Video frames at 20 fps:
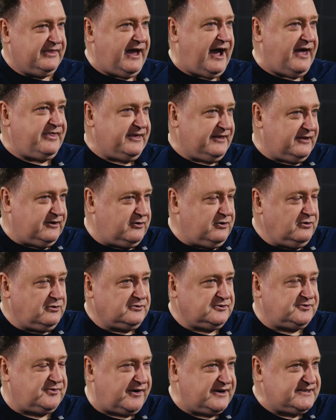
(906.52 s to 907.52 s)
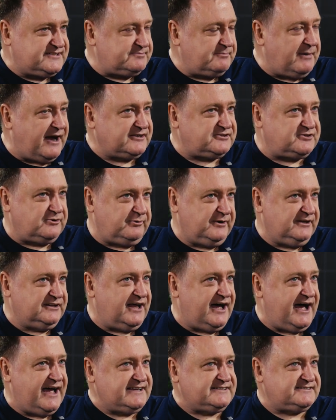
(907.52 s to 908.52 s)
think Google's very smart to
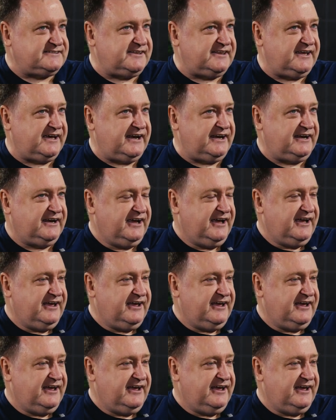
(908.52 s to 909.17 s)
realize that